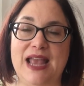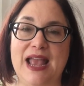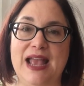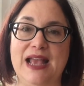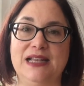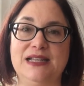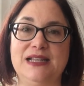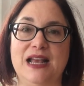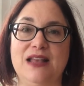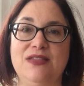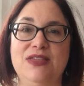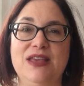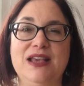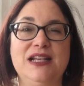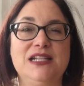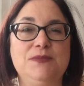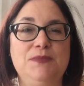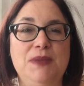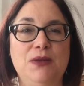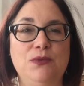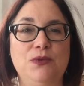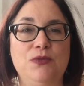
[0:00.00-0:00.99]
and I think
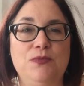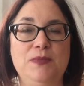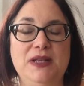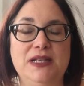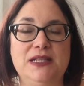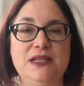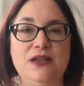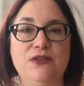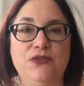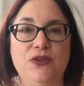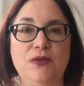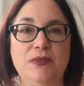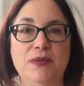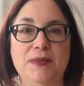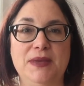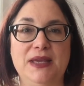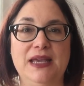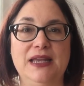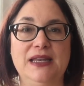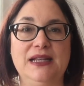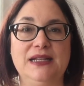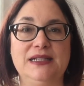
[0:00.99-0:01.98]
has been with me from the
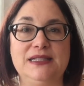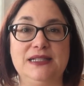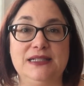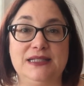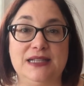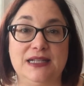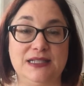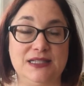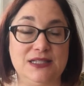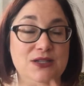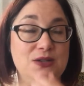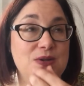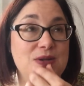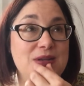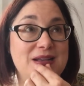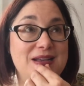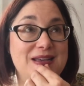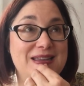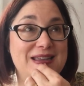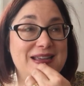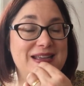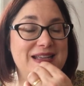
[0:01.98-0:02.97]
beginning since I
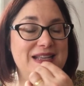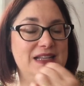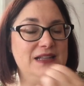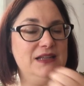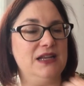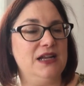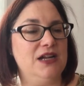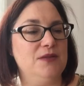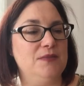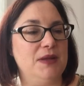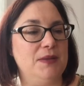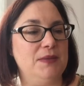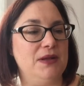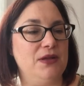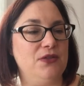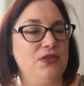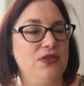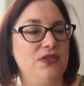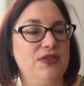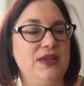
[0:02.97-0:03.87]
got a hair in my mouth,